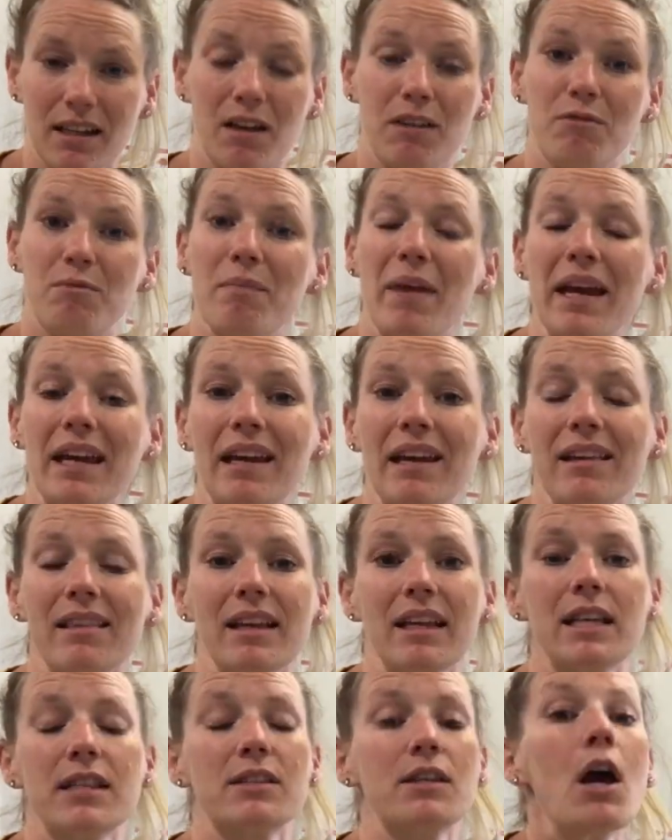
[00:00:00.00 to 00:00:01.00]
of making
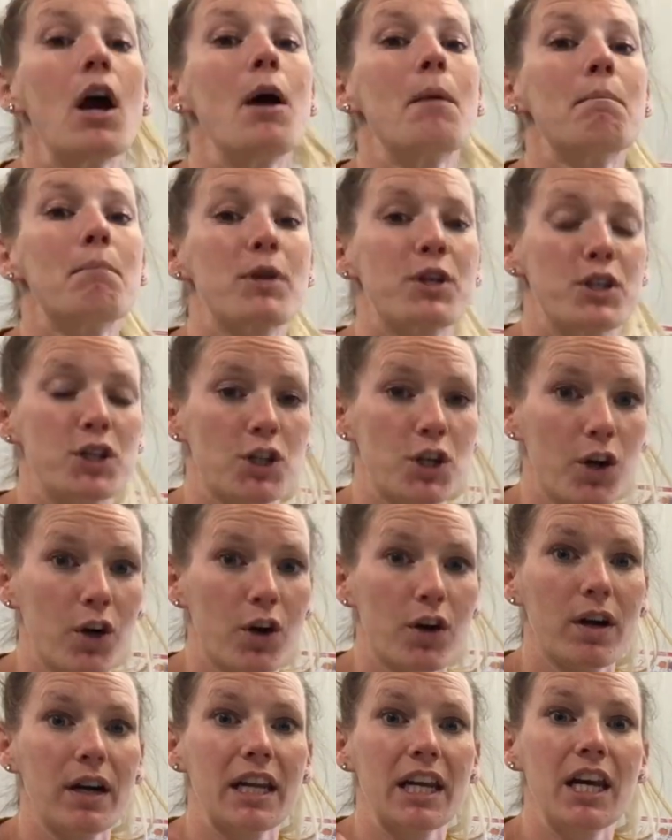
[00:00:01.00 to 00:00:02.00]
these
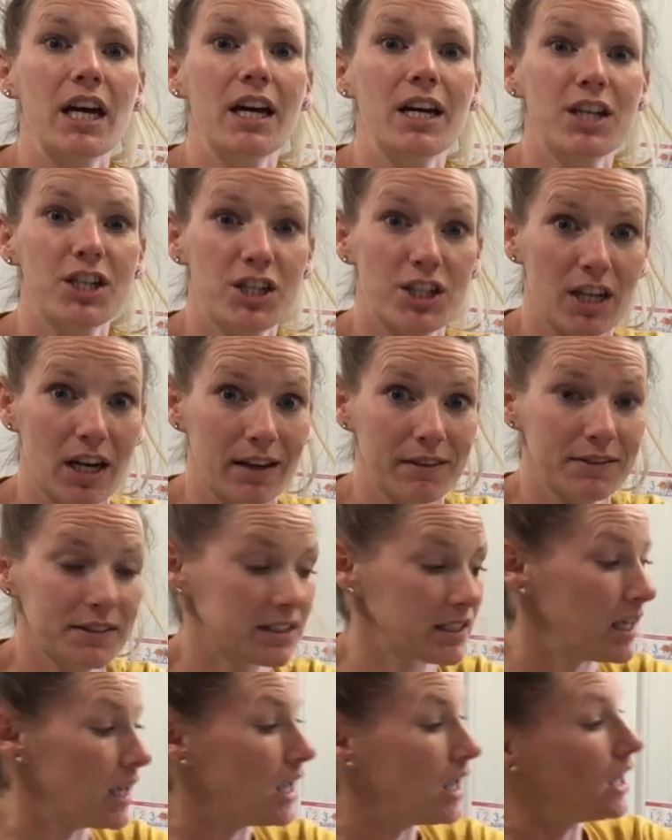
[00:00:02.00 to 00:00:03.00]
maturity shifts.